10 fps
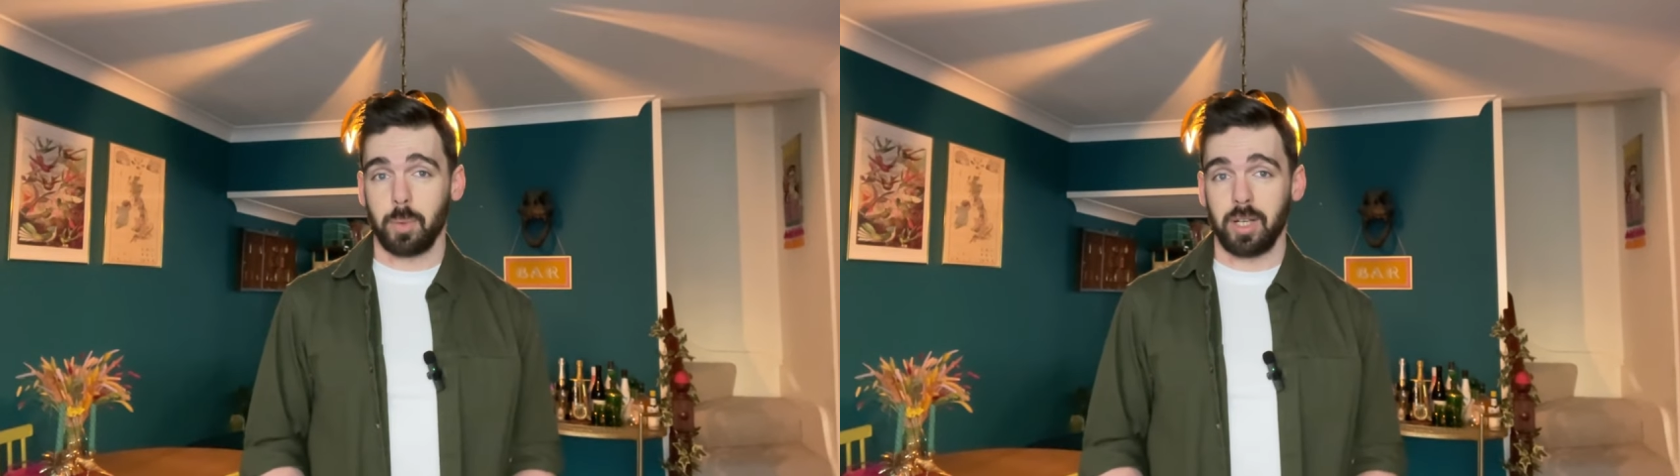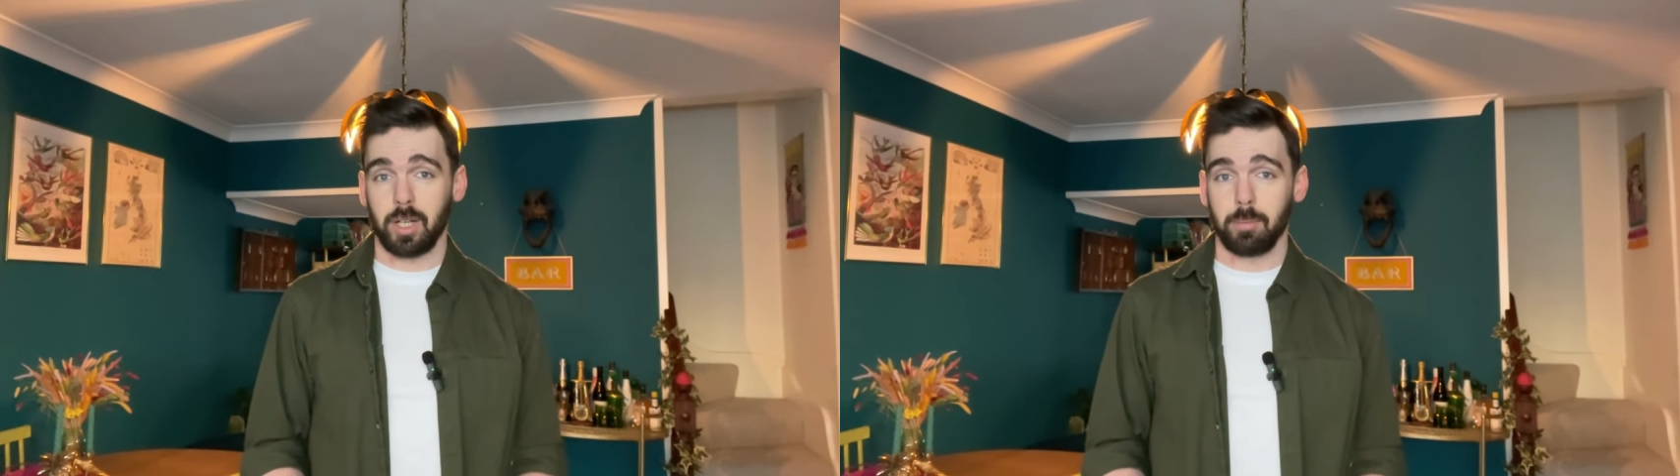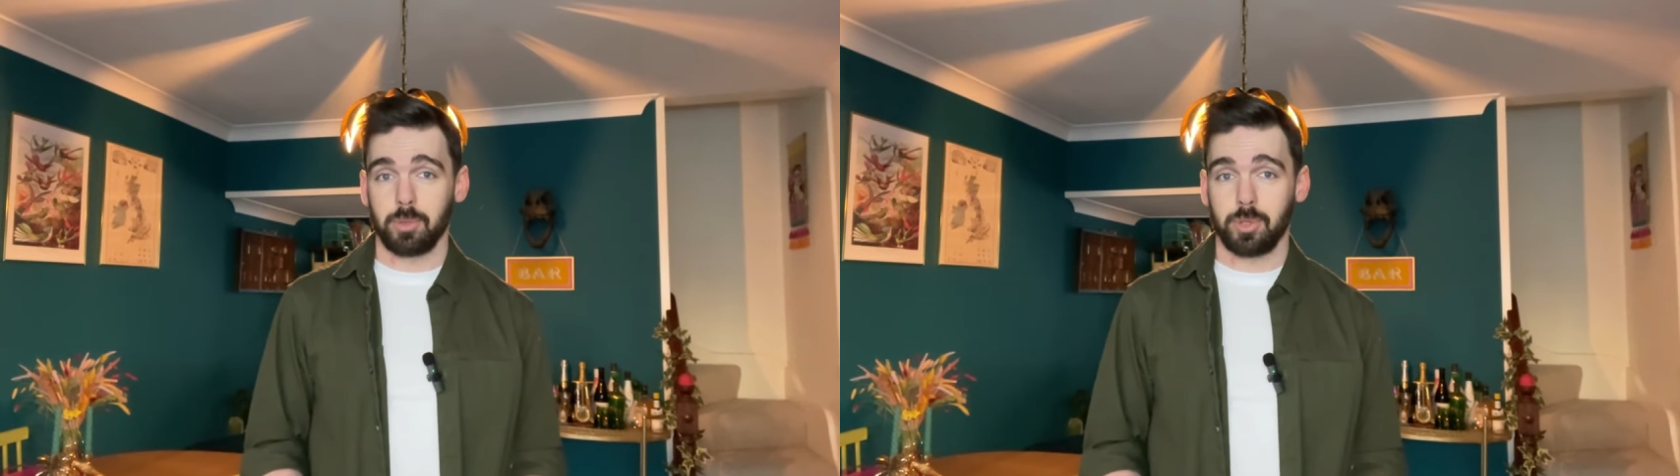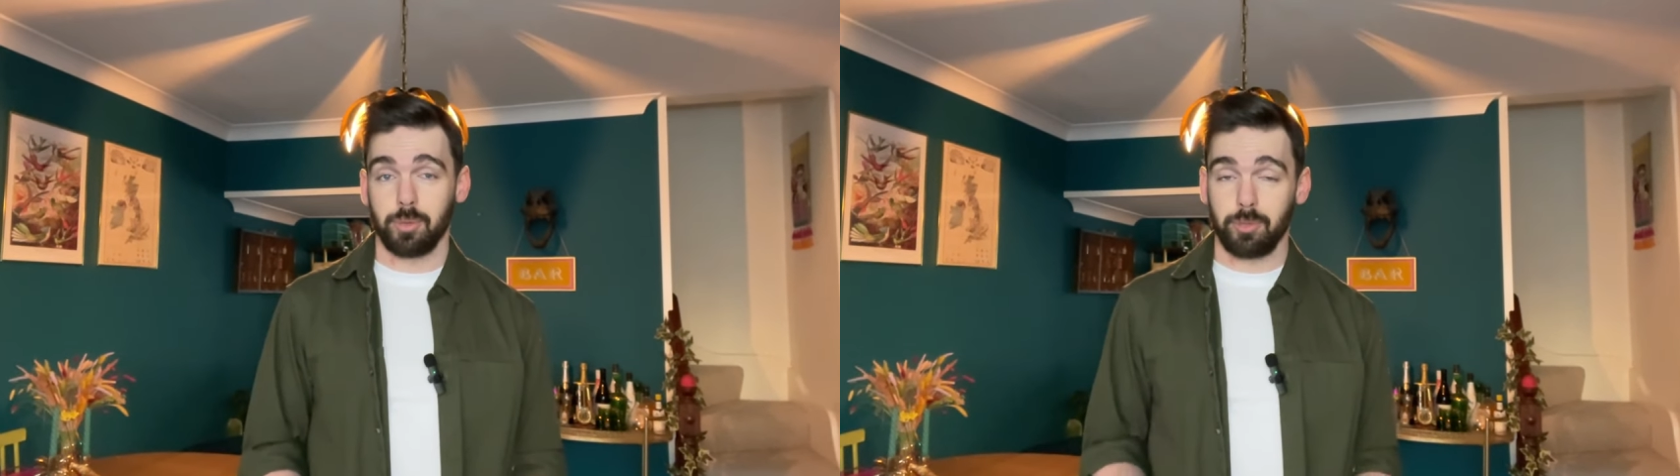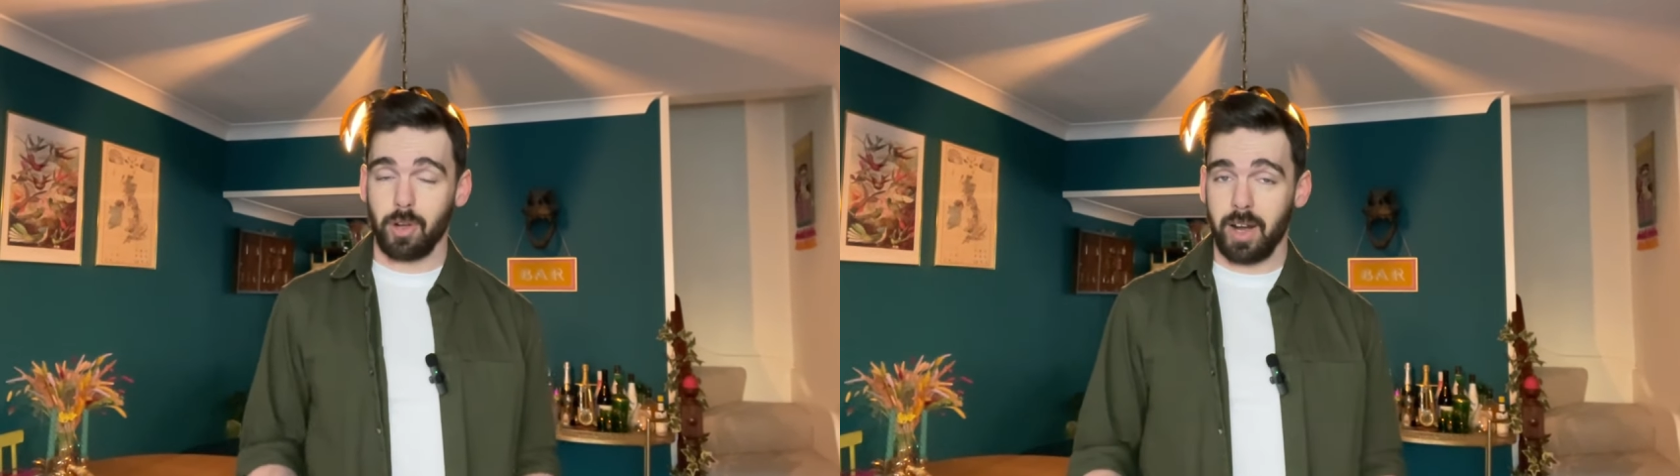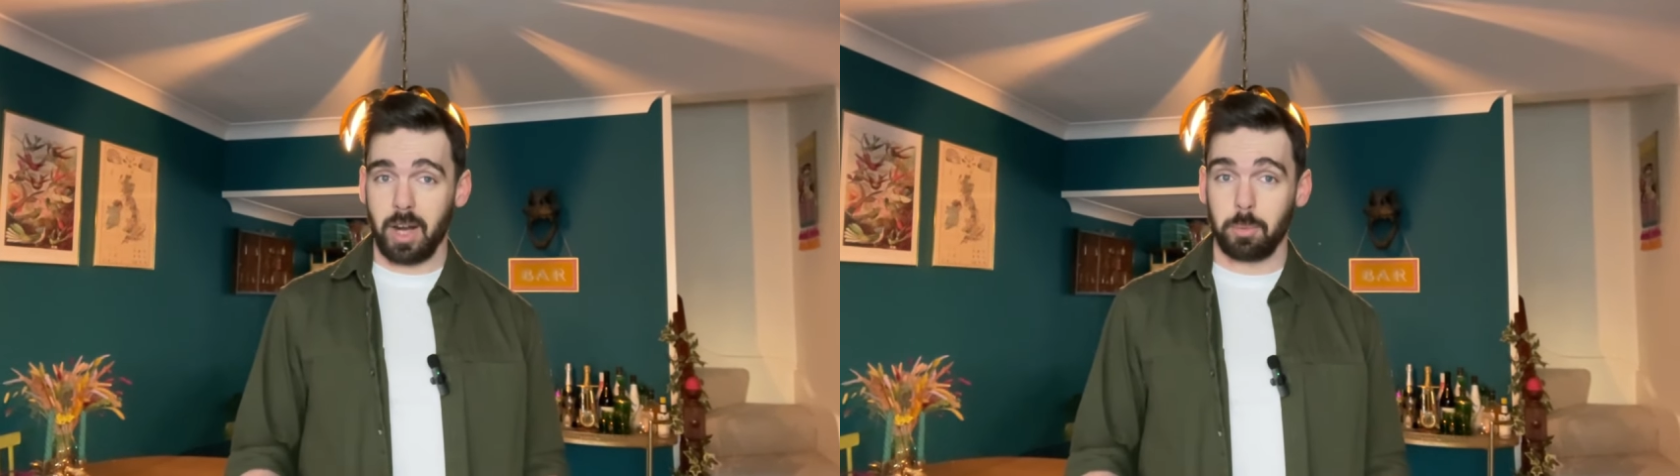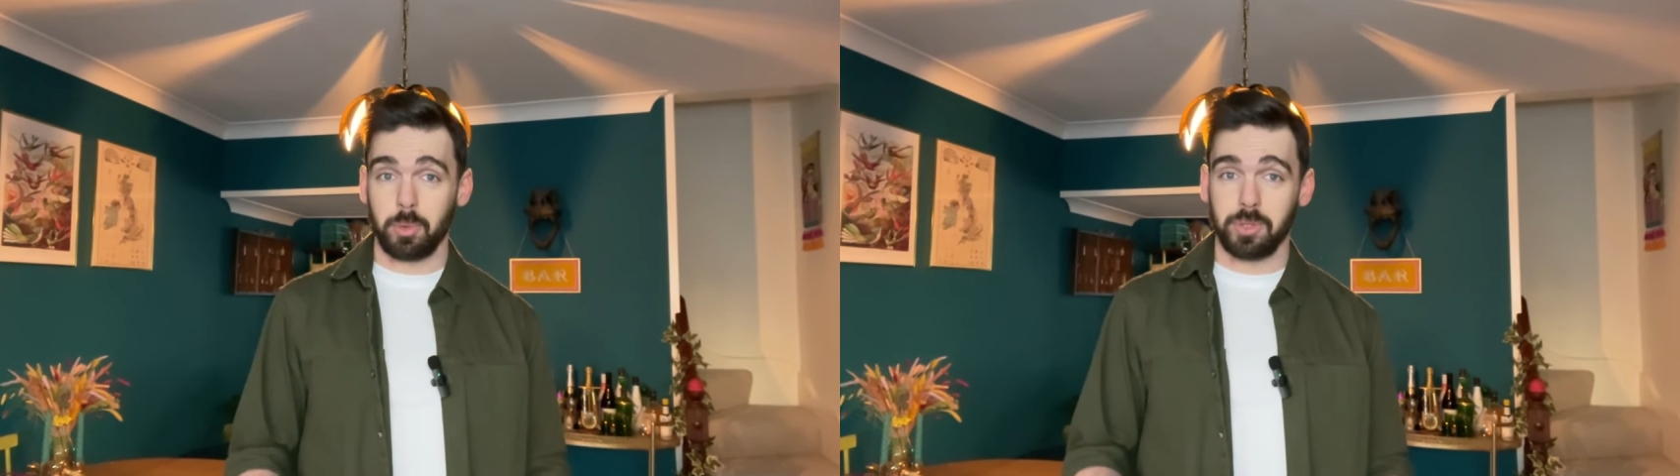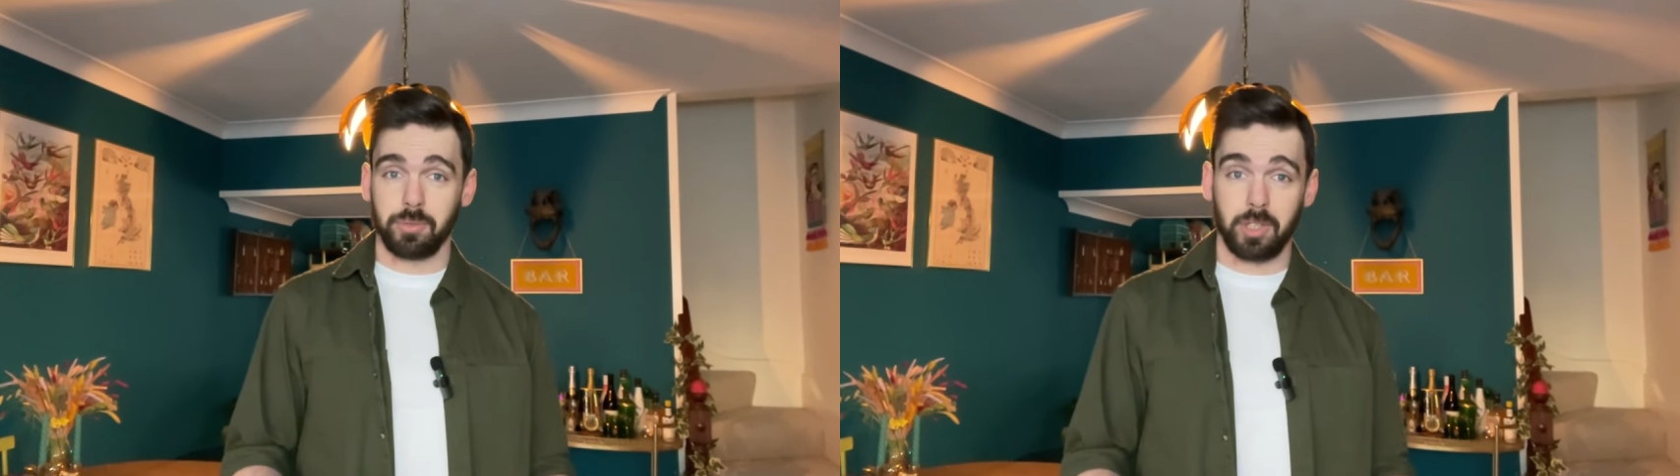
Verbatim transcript: when it comes to flying animals of